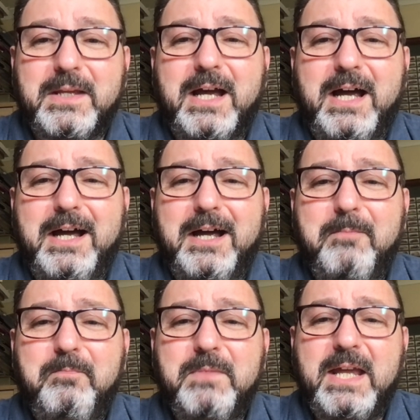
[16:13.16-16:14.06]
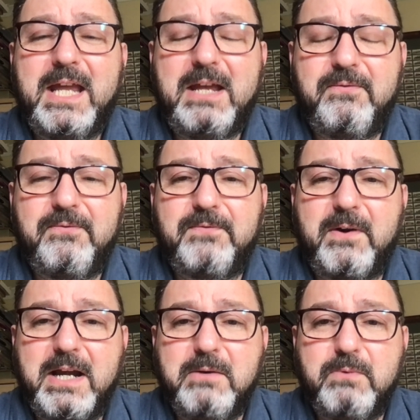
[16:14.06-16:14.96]
know, if
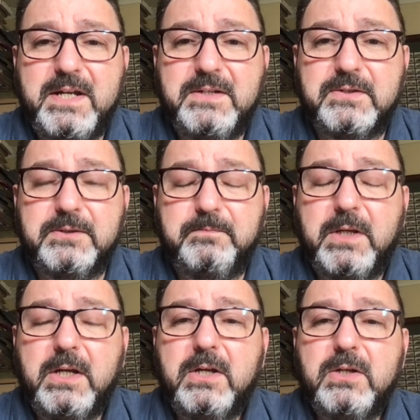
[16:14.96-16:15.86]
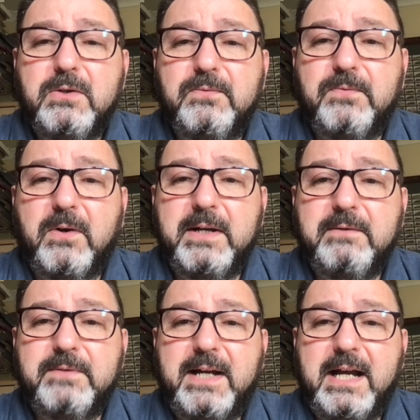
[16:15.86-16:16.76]
for any reason you
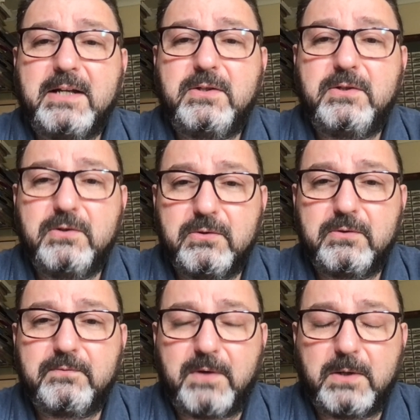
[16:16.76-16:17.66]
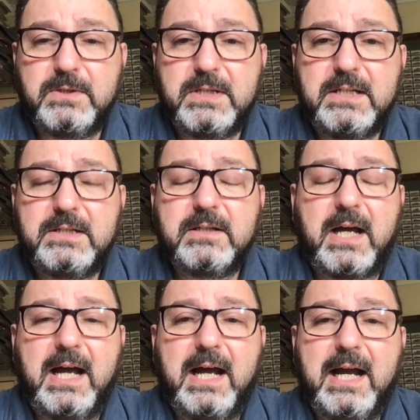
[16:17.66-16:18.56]
find that you voted
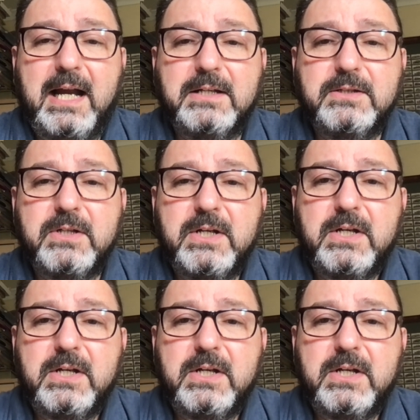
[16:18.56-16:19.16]
and